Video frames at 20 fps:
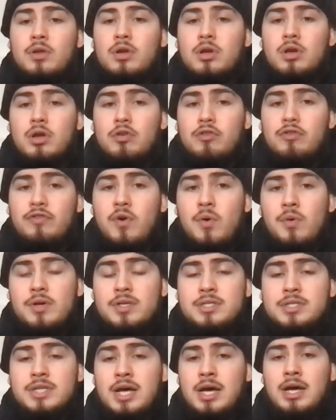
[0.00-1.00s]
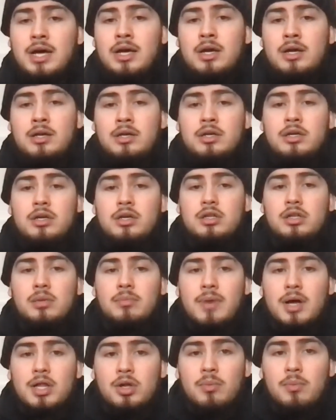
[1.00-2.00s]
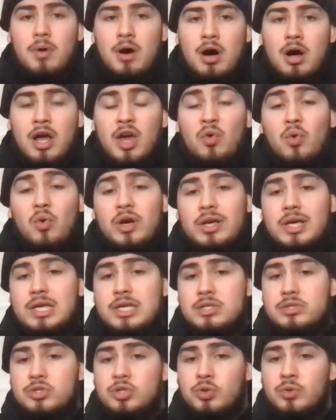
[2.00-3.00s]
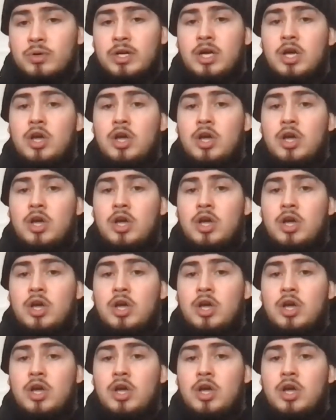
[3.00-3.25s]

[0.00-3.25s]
focused on LaMelo Ball and what he's doing,